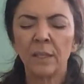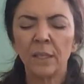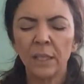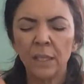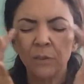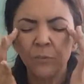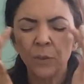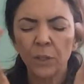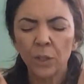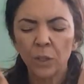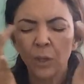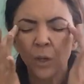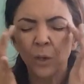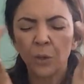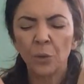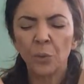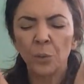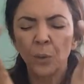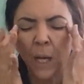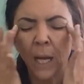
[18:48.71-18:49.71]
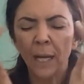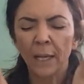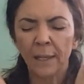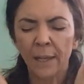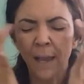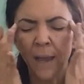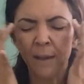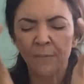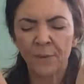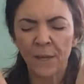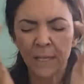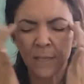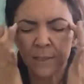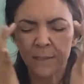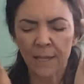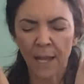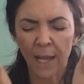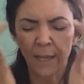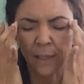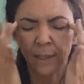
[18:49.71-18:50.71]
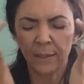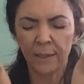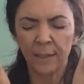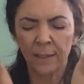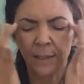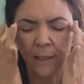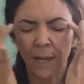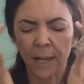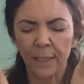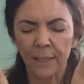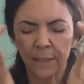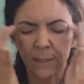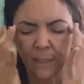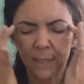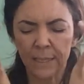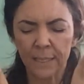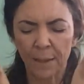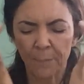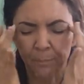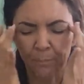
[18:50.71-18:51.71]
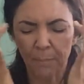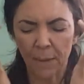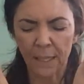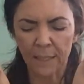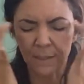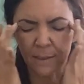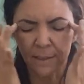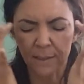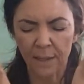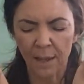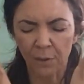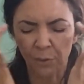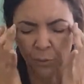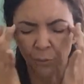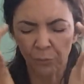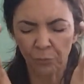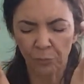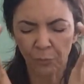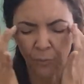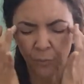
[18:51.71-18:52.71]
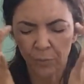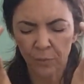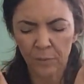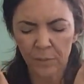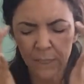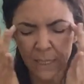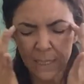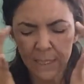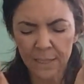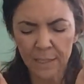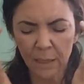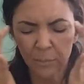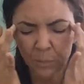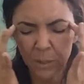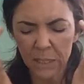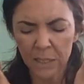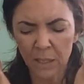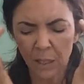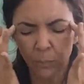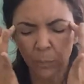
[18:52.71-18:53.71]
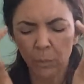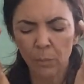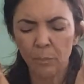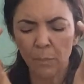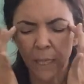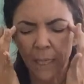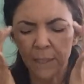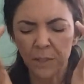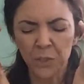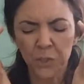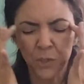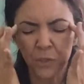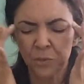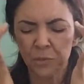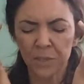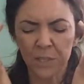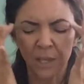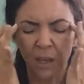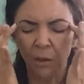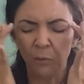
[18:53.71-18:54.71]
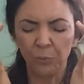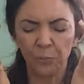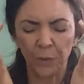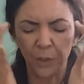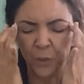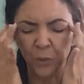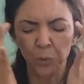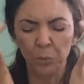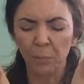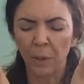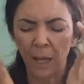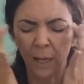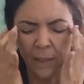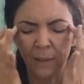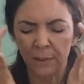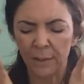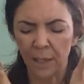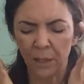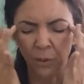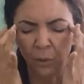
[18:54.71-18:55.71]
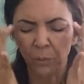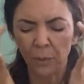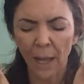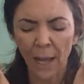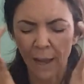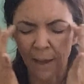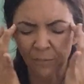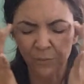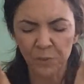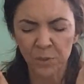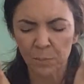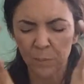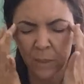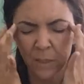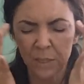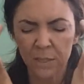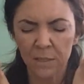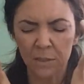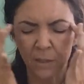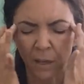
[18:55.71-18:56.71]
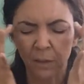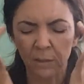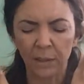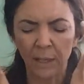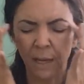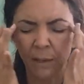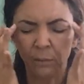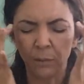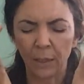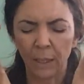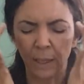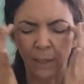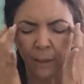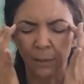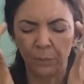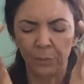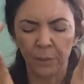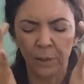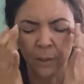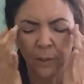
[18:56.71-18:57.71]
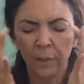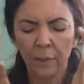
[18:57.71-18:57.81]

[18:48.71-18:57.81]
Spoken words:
Even though I have anxiety, I accept myself. These statements can be made to yourself in your mind. They don't have to be done out loud.